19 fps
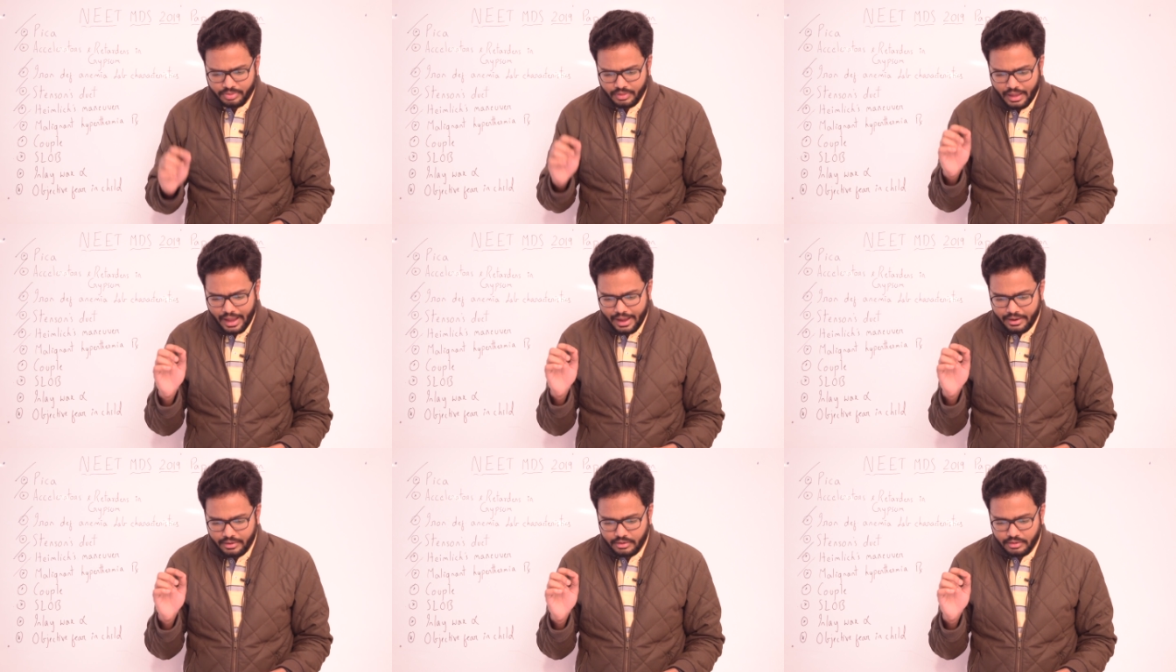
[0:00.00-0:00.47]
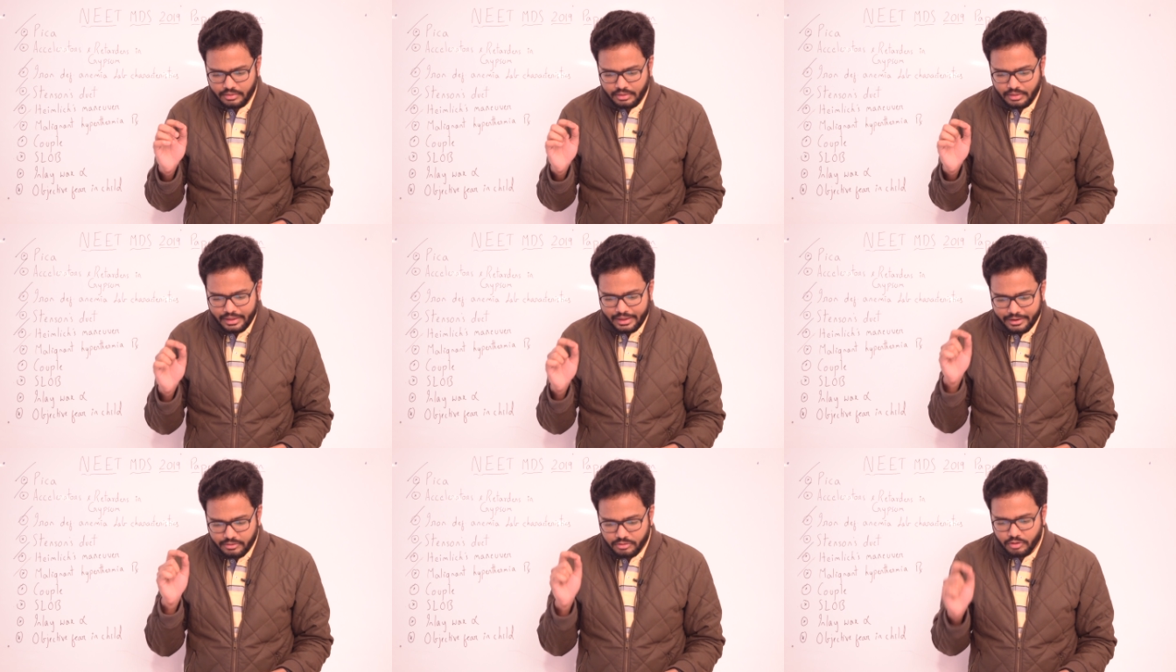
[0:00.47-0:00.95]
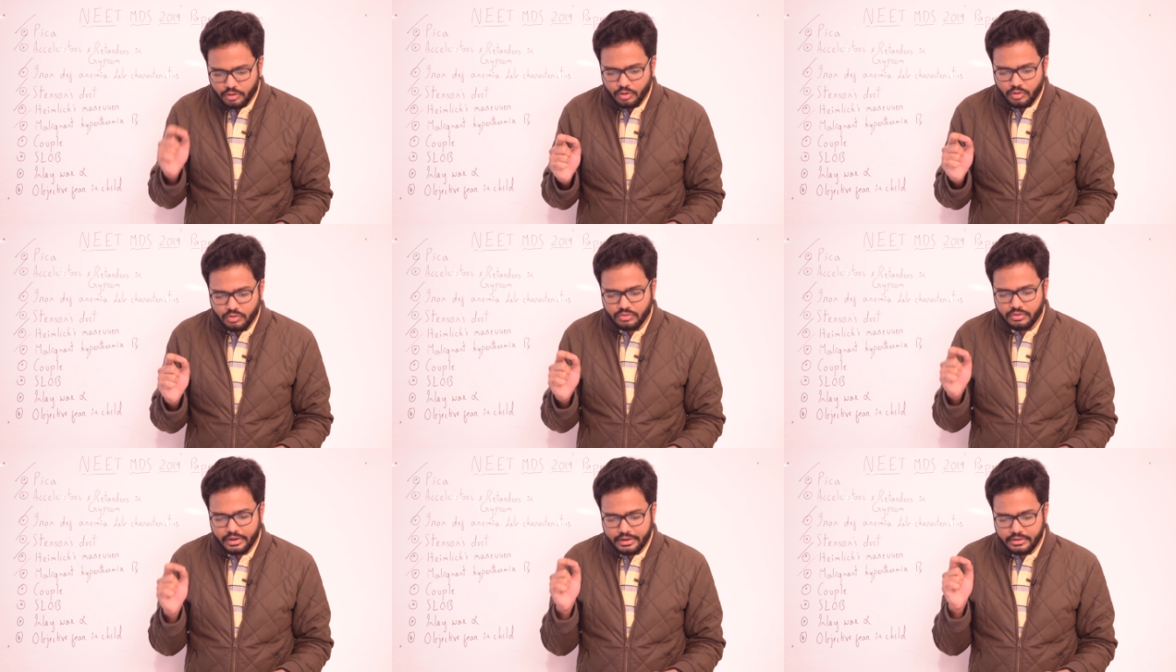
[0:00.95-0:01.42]
And it's
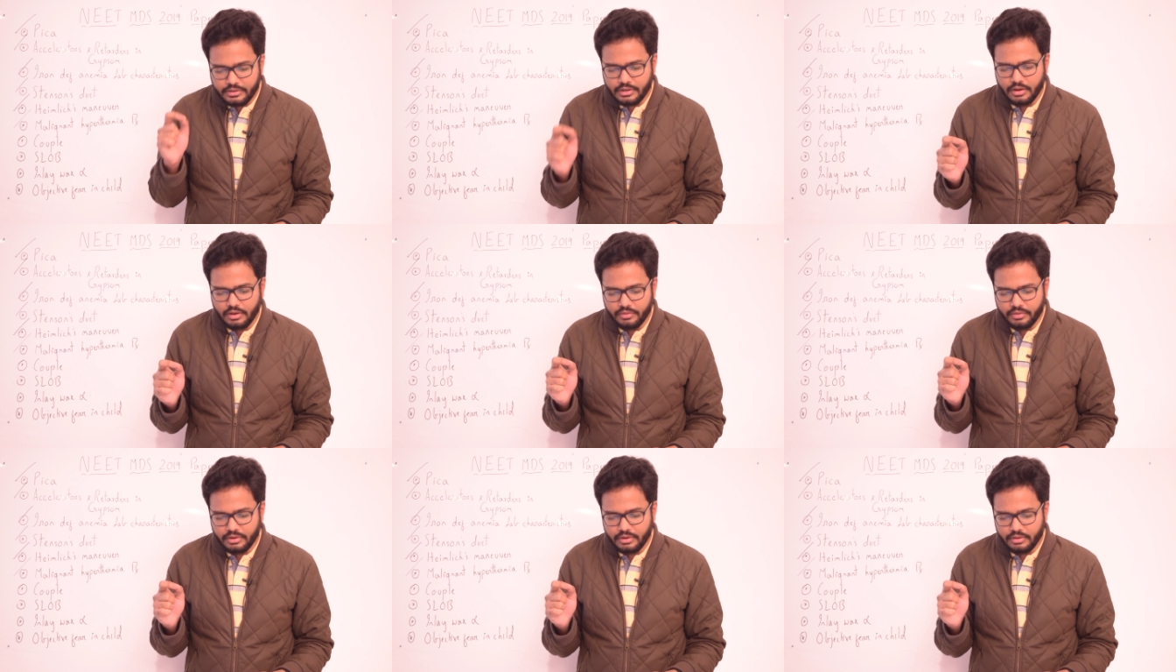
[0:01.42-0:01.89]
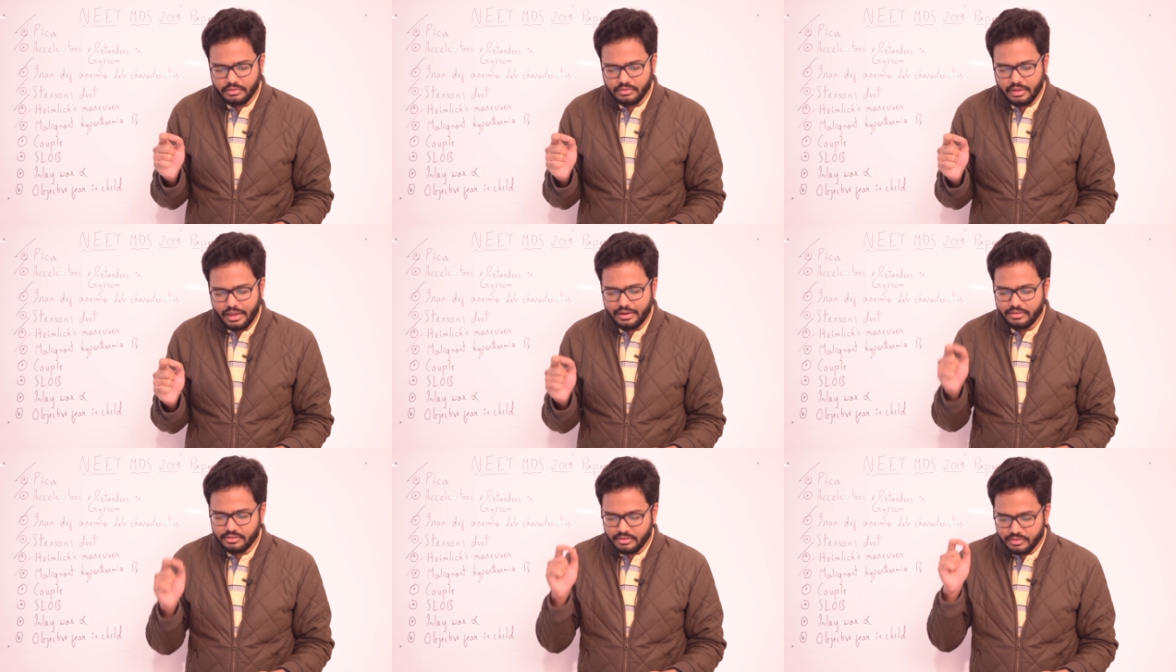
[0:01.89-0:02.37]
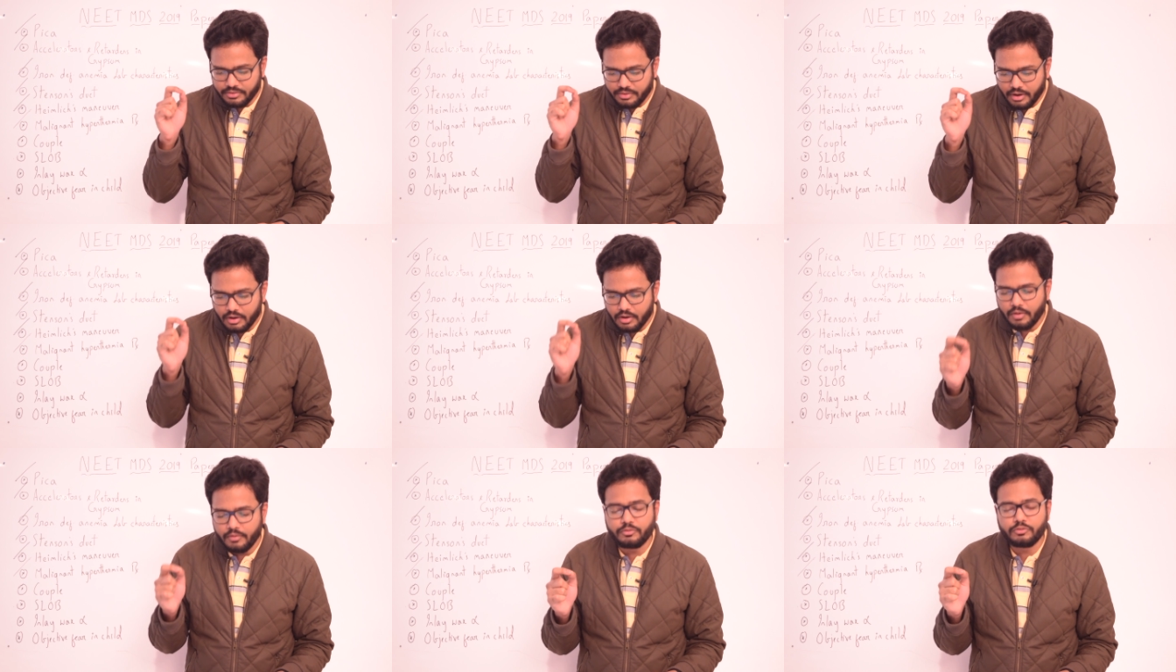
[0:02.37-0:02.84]
used intravenous, and it's a
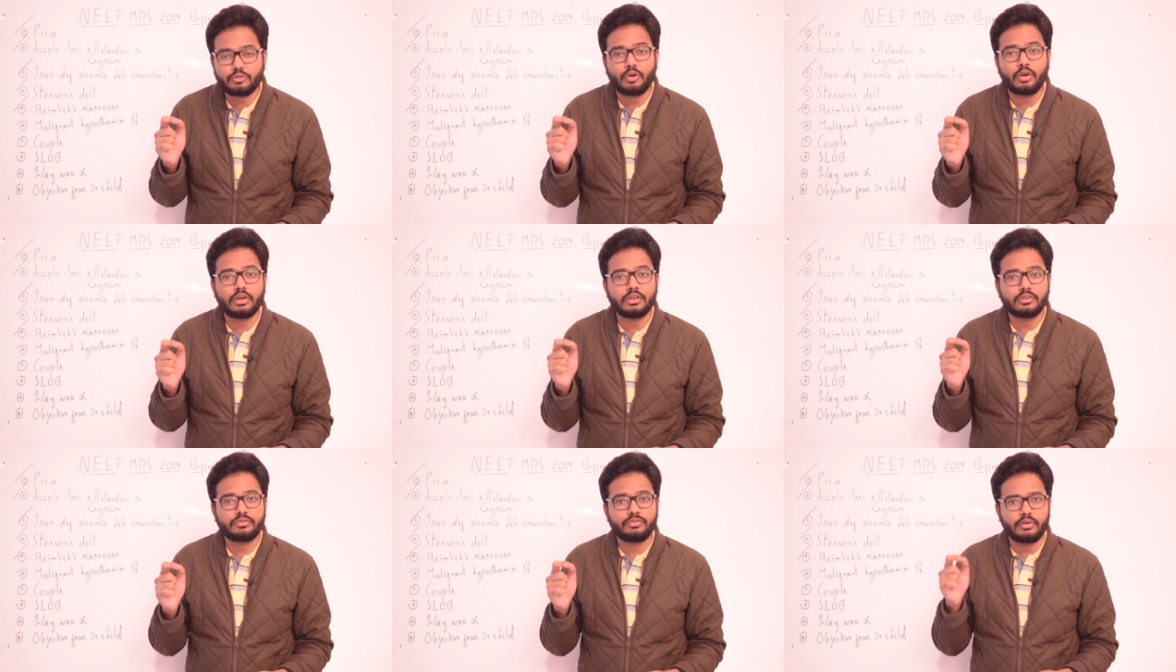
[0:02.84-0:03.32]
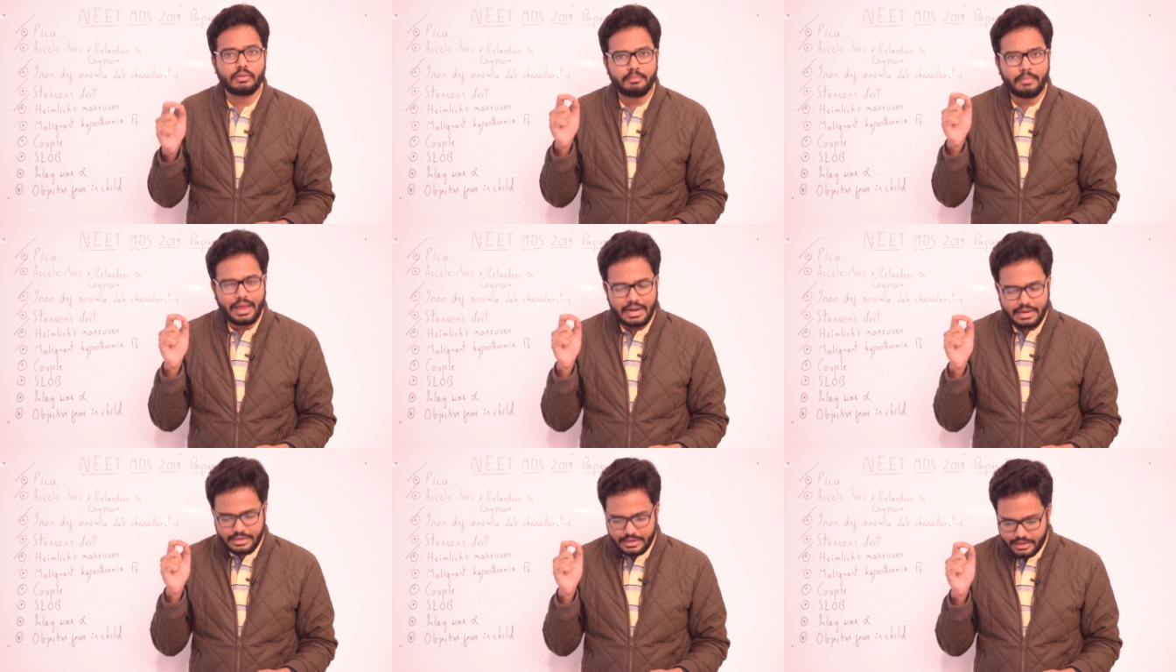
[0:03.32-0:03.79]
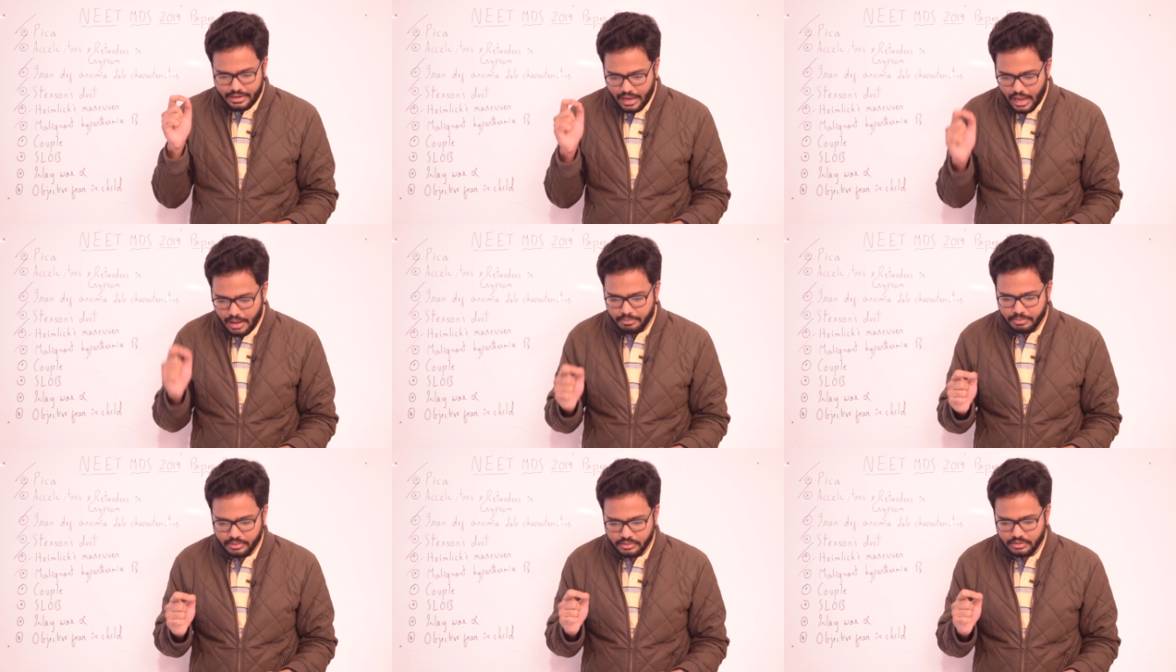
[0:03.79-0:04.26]
drug of choice for malignant
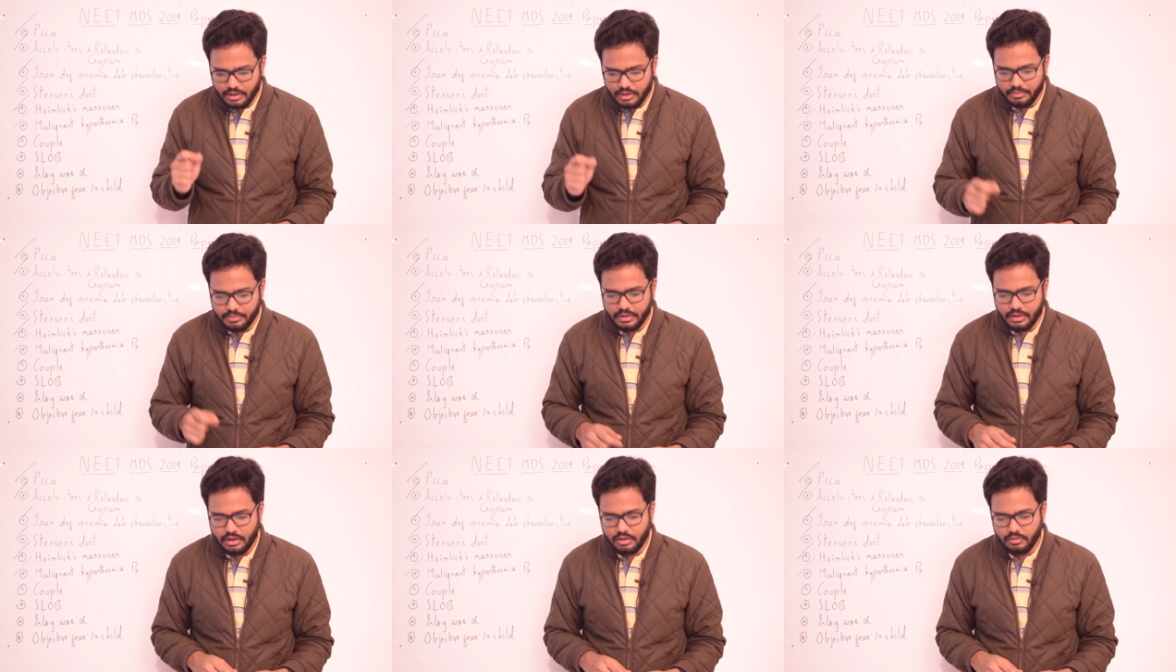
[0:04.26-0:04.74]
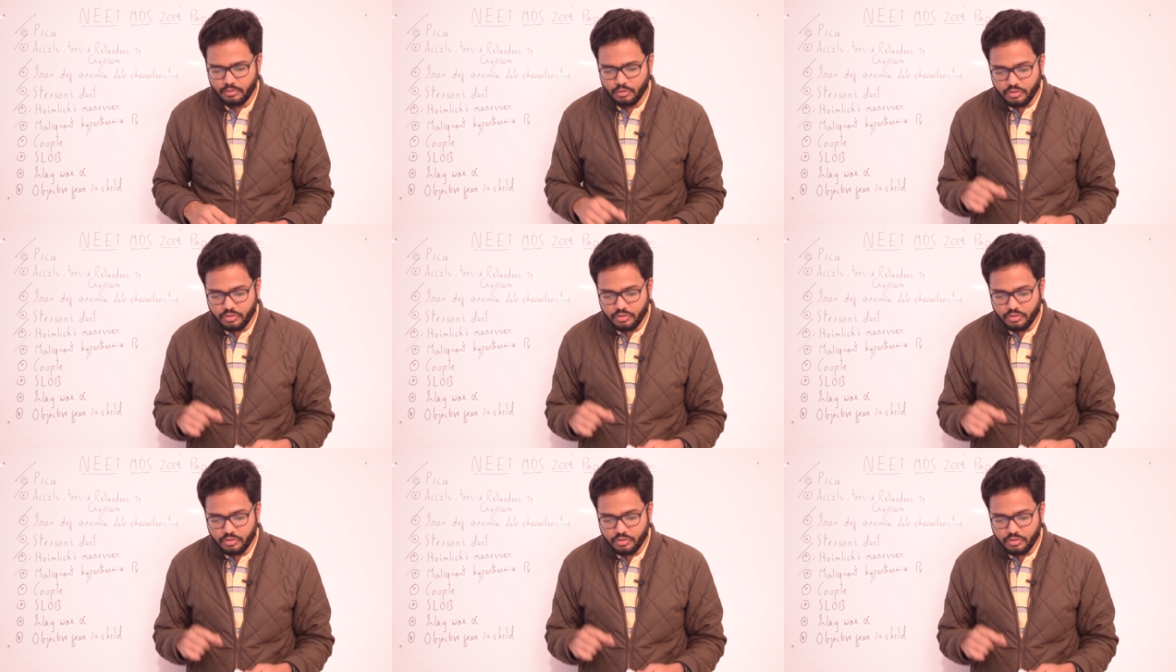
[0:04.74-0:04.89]
hyperthermia,